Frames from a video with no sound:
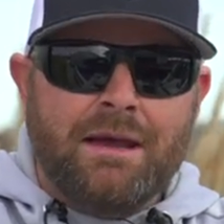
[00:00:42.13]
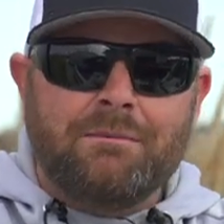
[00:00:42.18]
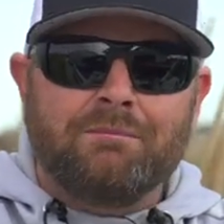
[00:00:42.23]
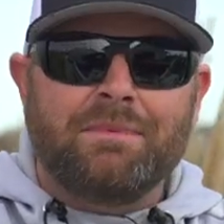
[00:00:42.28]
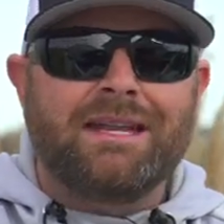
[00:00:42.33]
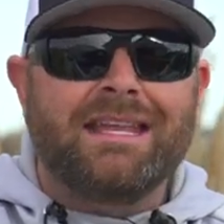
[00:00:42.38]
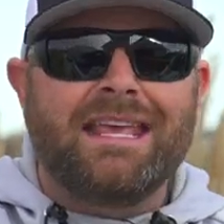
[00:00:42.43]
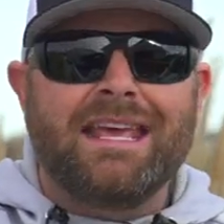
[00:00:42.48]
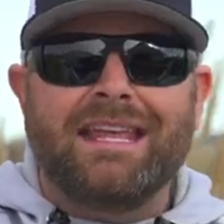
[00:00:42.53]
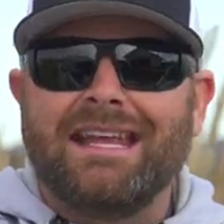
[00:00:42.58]

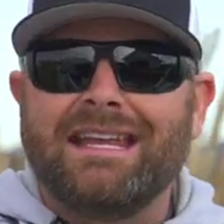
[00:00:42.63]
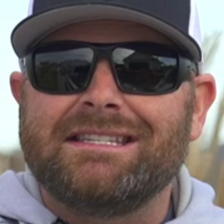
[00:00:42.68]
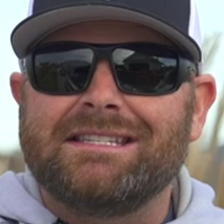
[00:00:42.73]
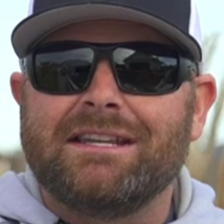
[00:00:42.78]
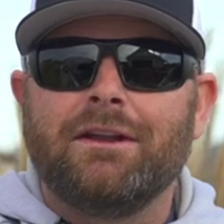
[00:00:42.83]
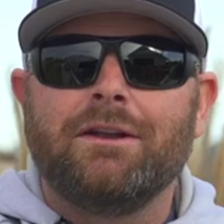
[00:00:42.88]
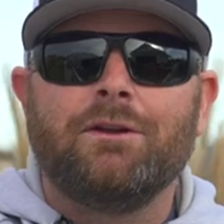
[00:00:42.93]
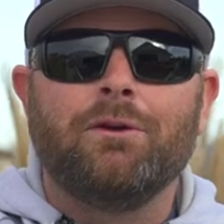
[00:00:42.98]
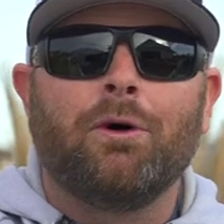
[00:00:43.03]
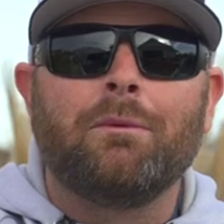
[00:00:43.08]
But again, it's an
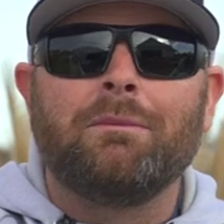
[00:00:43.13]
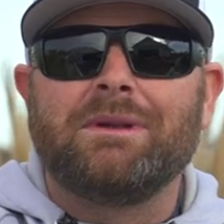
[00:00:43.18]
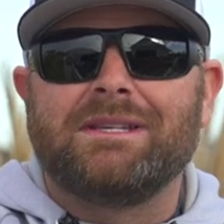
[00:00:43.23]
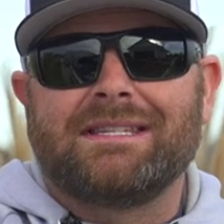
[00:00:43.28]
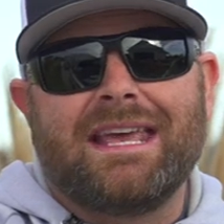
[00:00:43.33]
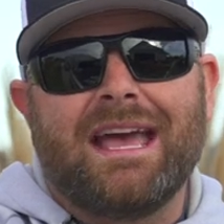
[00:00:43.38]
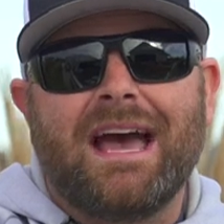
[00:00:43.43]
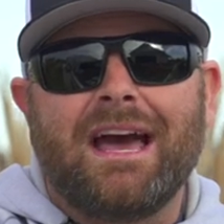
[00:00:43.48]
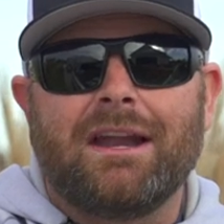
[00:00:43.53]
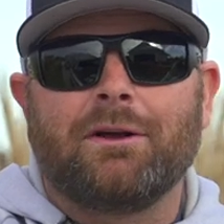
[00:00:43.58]
enormous
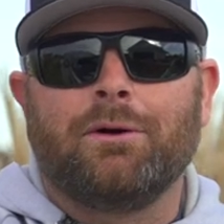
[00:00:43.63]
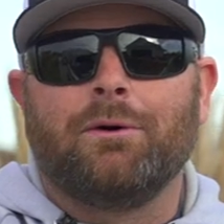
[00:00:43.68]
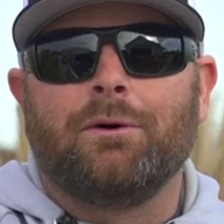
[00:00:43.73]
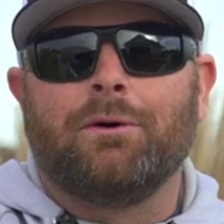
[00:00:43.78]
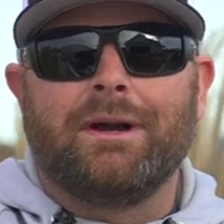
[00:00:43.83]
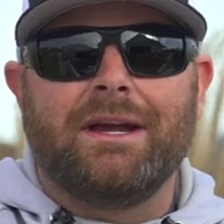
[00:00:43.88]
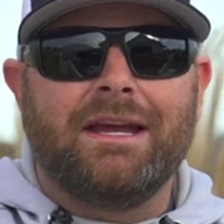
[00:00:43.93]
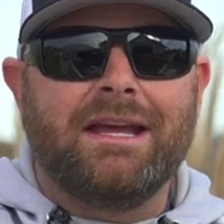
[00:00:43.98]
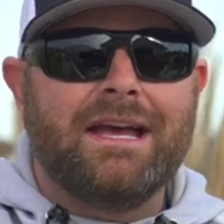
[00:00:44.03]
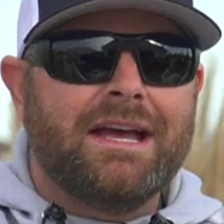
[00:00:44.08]

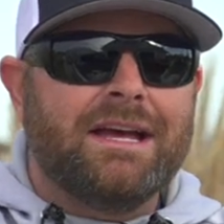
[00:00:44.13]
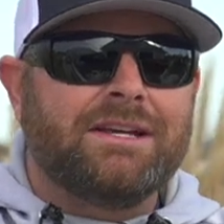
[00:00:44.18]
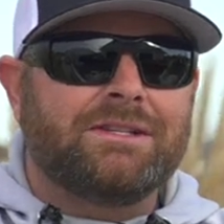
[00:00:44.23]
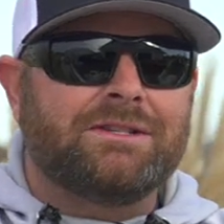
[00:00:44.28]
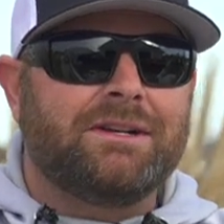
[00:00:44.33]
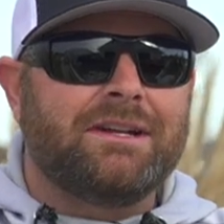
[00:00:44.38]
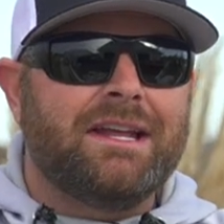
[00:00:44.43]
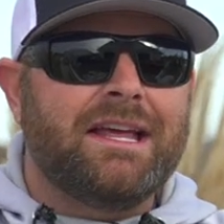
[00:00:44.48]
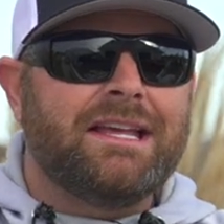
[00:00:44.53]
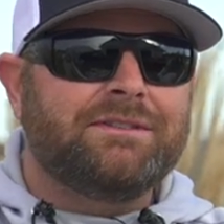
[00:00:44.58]
category.
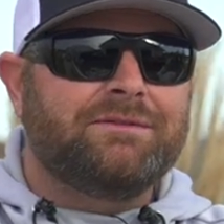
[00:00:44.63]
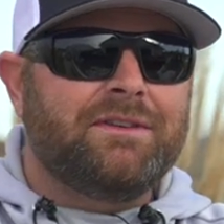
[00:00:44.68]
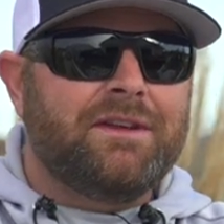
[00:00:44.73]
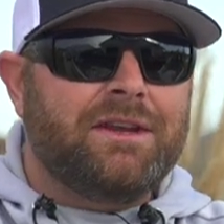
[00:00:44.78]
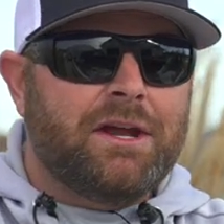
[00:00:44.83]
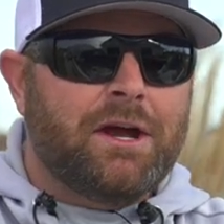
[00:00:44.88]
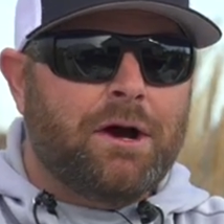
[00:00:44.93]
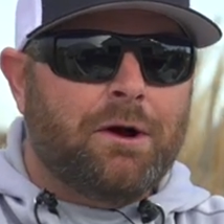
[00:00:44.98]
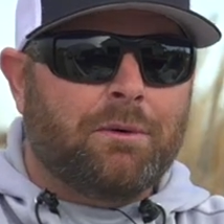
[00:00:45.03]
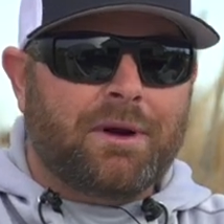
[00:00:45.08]
So today's
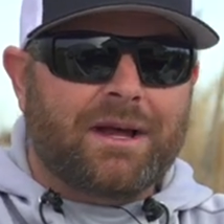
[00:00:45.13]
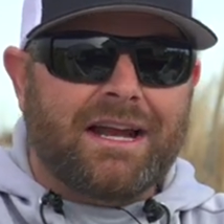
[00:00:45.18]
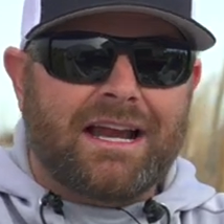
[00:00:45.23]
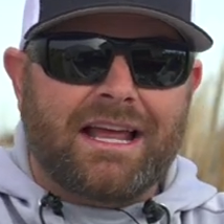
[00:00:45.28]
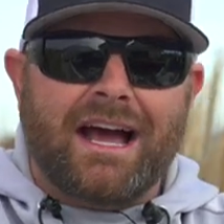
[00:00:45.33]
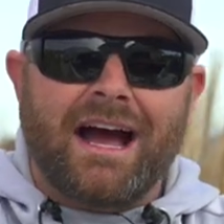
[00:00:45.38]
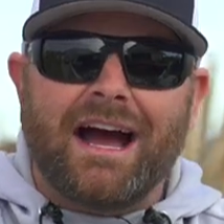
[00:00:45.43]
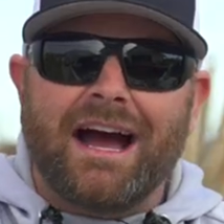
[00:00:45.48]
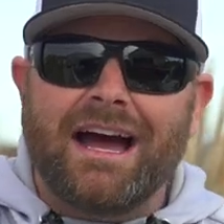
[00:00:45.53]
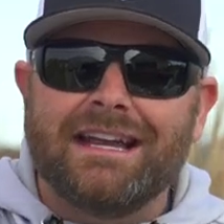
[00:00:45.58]
video, we're gonna
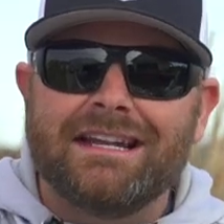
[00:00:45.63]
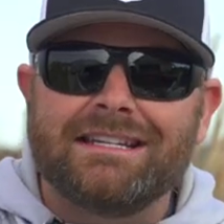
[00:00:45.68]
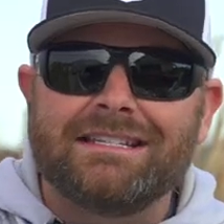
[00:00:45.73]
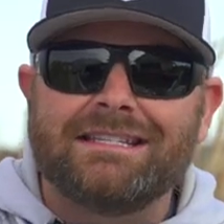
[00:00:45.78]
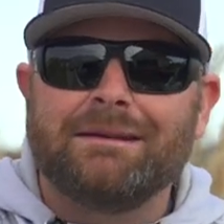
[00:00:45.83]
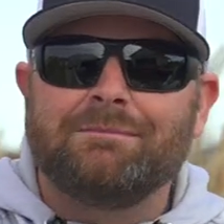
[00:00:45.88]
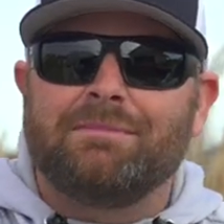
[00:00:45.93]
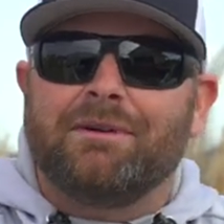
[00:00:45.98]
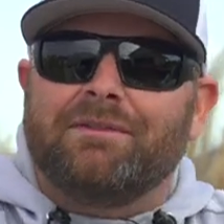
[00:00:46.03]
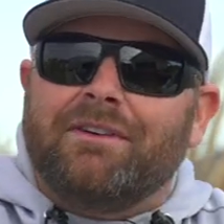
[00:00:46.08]
kind of
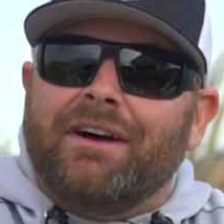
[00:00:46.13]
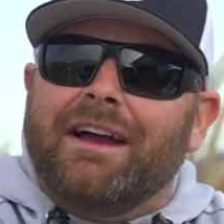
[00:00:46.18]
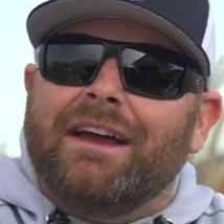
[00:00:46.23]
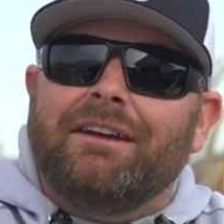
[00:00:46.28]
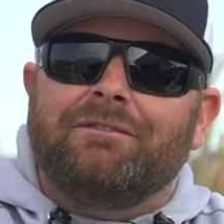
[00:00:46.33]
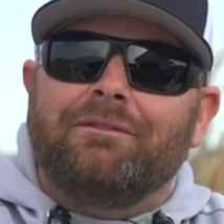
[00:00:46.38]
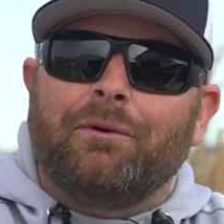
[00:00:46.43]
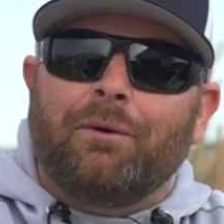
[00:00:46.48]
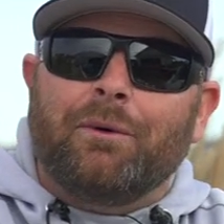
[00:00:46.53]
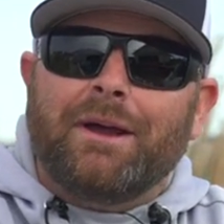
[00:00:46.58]
simplify
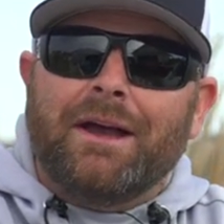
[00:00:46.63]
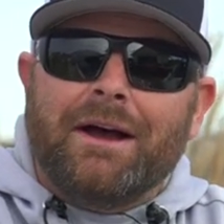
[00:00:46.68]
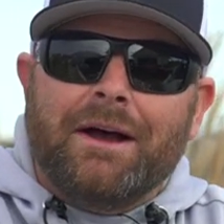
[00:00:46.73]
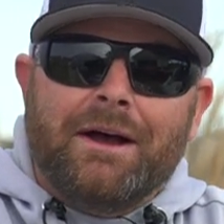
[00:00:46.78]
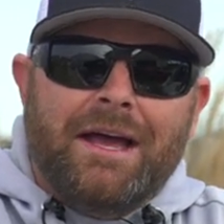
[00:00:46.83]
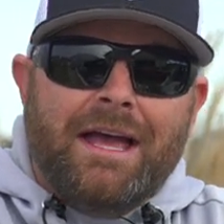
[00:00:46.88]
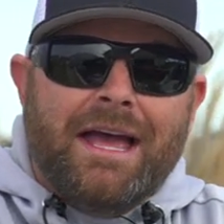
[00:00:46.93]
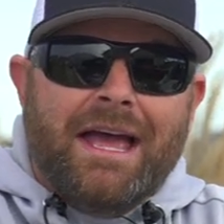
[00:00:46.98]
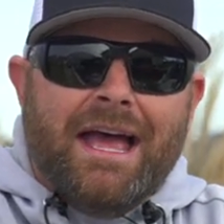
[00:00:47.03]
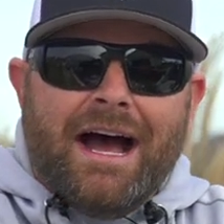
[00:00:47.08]
it for you. Uh,
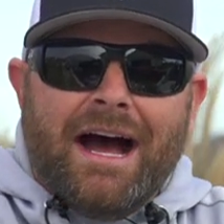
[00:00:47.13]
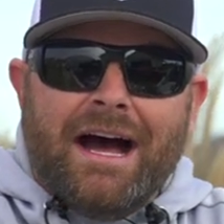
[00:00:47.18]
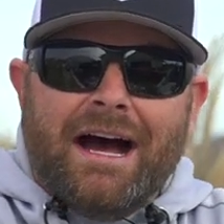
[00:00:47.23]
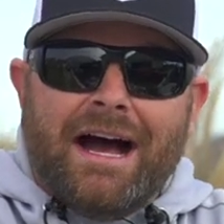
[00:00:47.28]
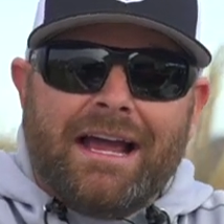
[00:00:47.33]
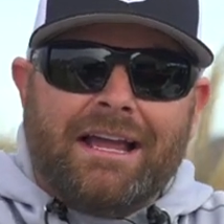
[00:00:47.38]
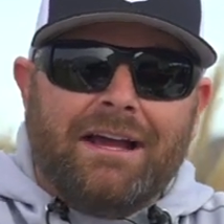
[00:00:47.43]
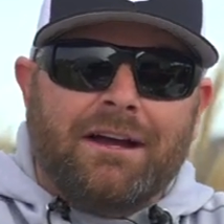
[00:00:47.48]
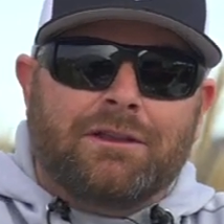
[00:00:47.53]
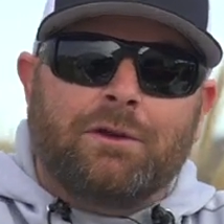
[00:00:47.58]

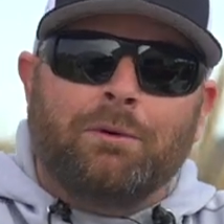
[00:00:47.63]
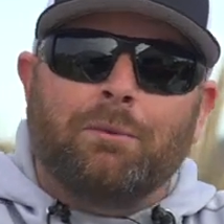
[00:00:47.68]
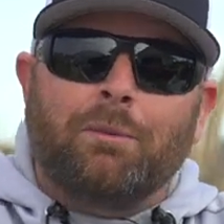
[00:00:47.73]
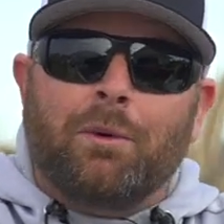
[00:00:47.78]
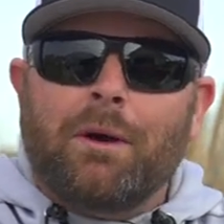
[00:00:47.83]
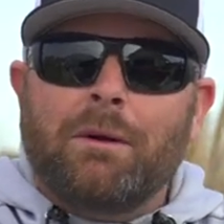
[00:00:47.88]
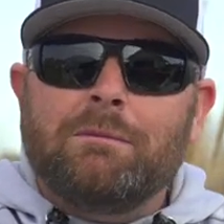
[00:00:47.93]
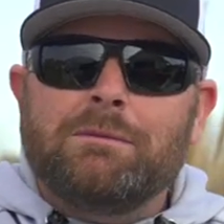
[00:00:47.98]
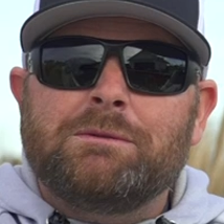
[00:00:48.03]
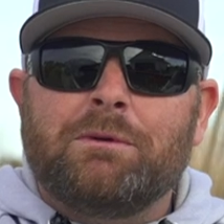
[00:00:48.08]
I got the
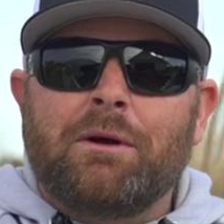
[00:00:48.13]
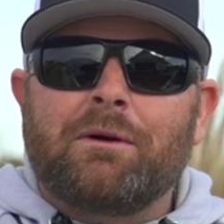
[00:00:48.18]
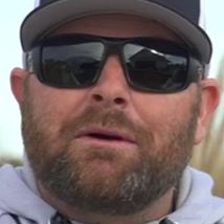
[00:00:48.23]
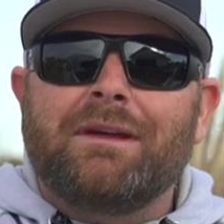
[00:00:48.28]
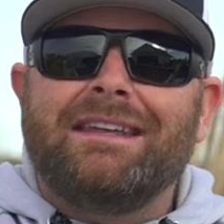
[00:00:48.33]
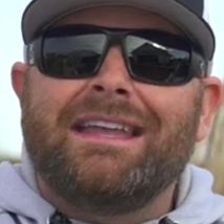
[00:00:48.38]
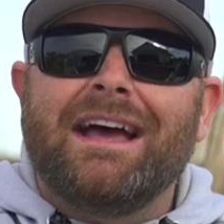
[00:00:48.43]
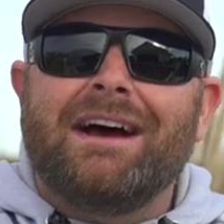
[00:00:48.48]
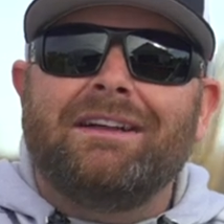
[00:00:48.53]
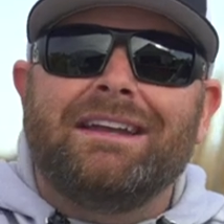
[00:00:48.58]
worms
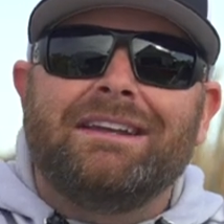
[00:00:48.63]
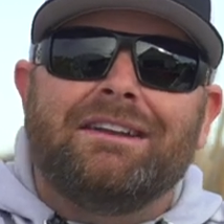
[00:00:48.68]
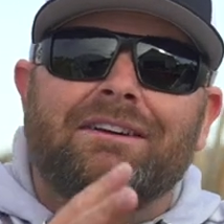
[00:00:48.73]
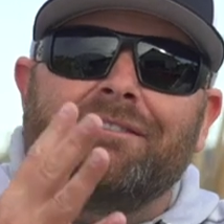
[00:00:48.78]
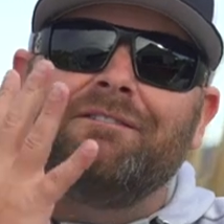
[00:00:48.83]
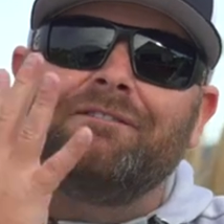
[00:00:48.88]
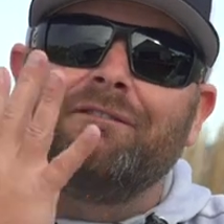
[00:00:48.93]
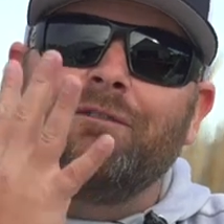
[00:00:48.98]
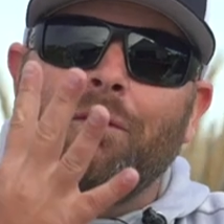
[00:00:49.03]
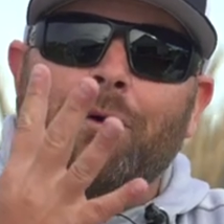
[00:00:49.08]
broken down into
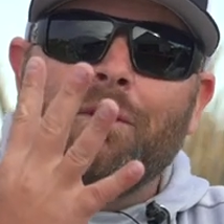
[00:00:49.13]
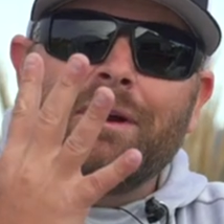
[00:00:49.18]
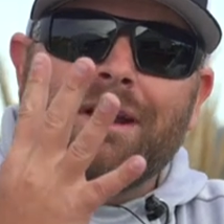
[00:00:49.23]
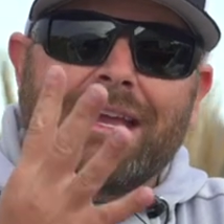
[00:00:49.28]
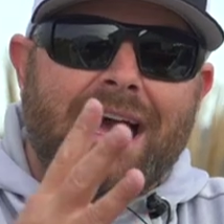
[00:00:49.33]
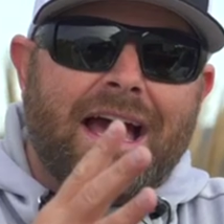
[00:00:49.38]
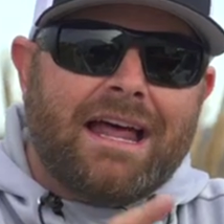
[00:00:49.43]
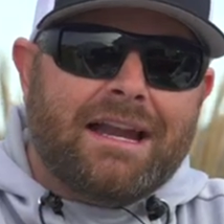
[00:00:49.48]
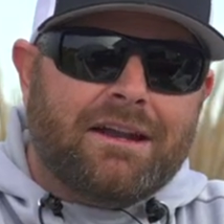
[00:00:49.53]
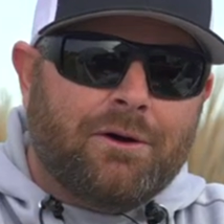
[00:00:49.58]
four
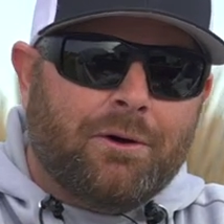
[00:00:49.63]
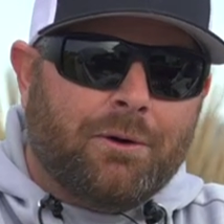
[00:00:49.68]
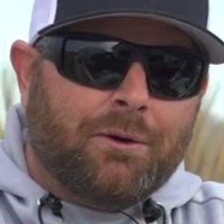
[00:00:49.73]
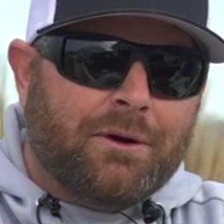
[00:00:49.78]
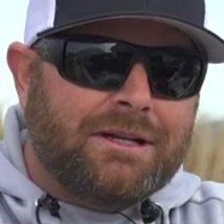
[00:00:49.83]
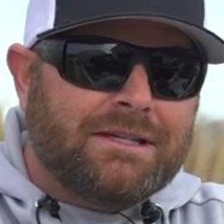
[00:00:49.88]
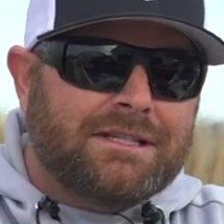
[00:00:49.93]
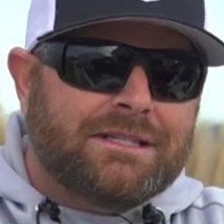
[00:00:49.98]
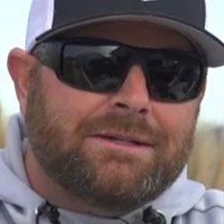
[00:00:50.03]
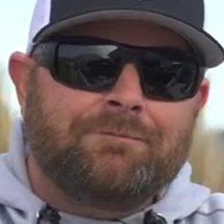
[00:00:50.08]

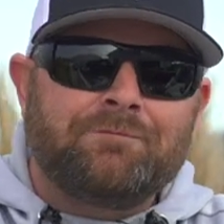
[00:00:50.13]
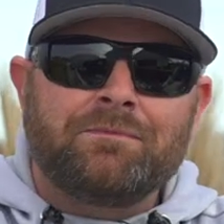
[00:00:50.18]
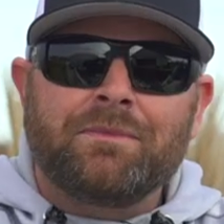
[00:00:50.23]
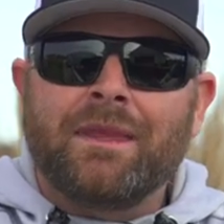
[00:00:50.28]
categories.